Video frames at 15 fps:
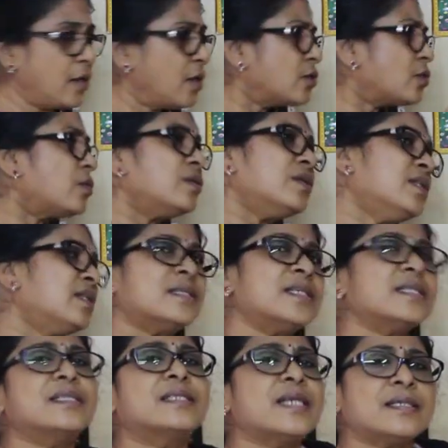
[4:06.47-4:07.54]
So this
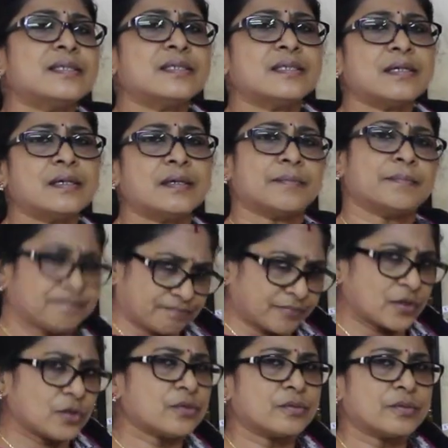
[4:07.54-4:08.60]
is just a
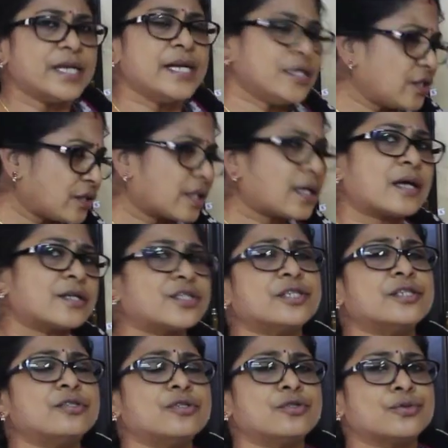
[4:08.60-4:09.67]

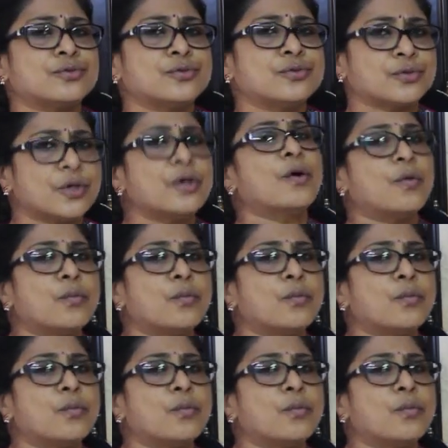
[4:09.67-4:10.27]
introduction to